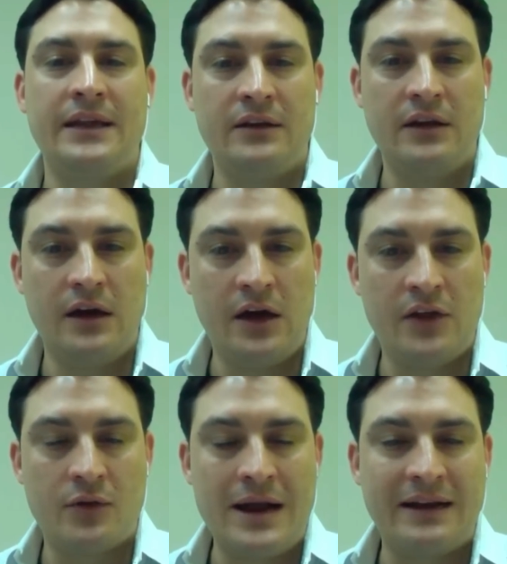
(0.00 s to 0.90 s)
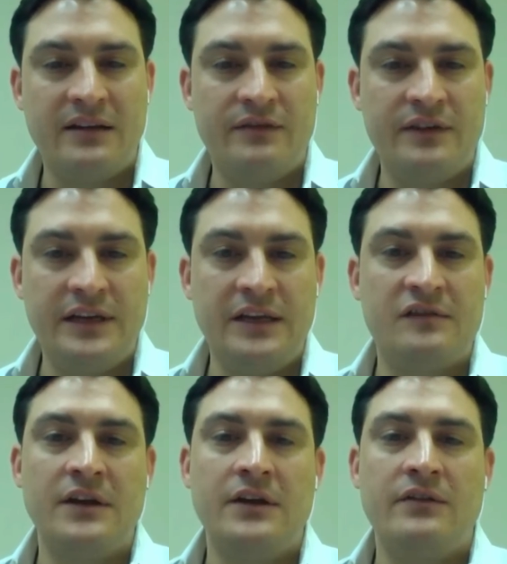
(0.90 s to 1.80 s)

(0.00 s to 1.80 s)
and other activities,